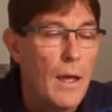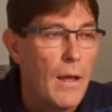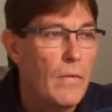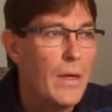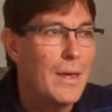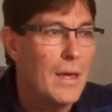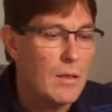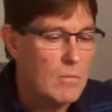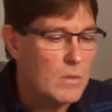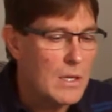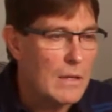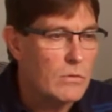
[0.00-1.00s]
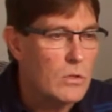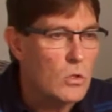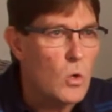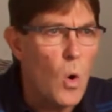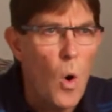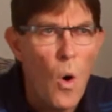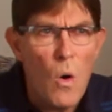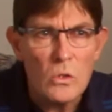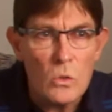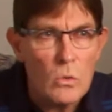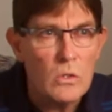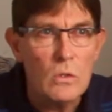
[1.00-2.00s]
And they get themselves into all
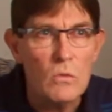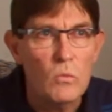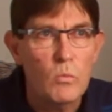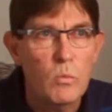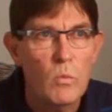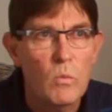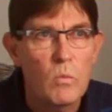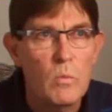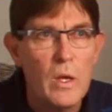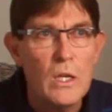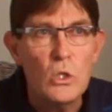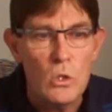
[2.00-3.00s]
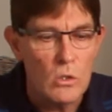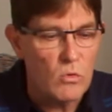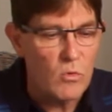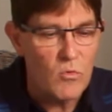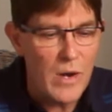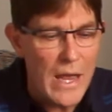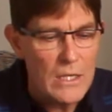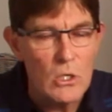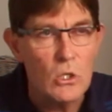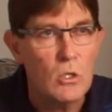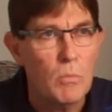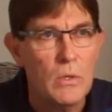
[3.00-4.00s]
sorts of issues,
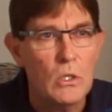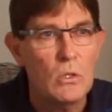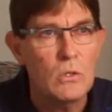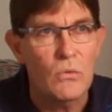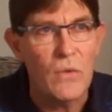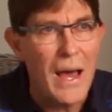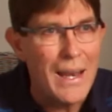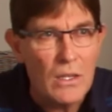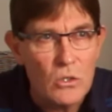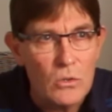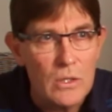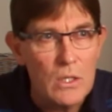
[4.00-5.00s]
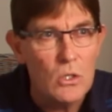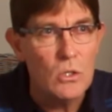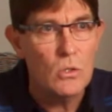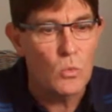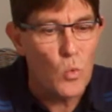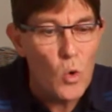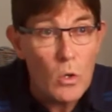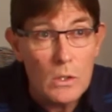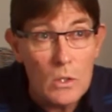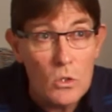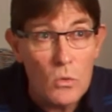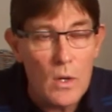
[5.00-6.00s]
relationship issues, financial issues, work
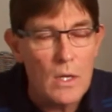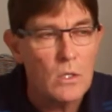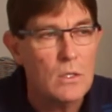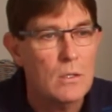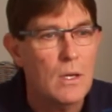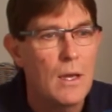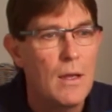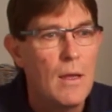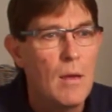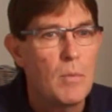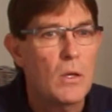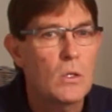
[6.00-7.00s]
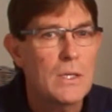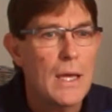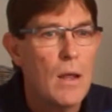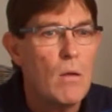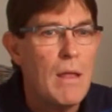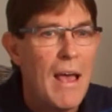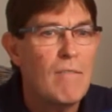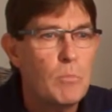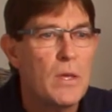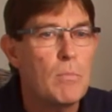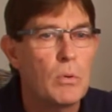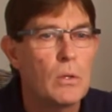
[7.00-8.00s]
situations, because they don't have
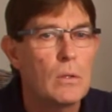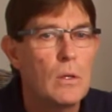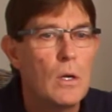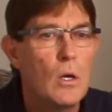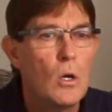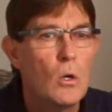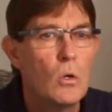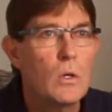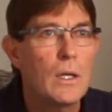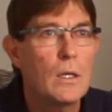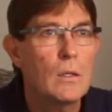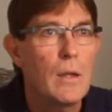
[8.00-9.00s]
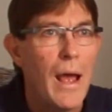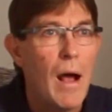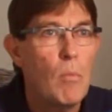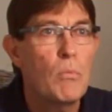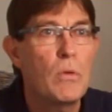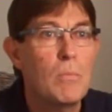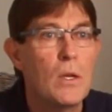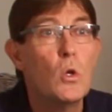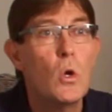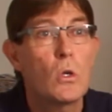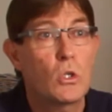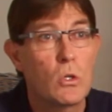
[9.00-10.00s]
people who can help them and
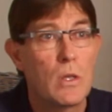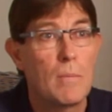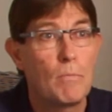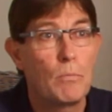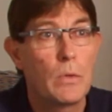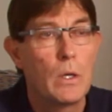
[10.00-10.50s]
nurture them.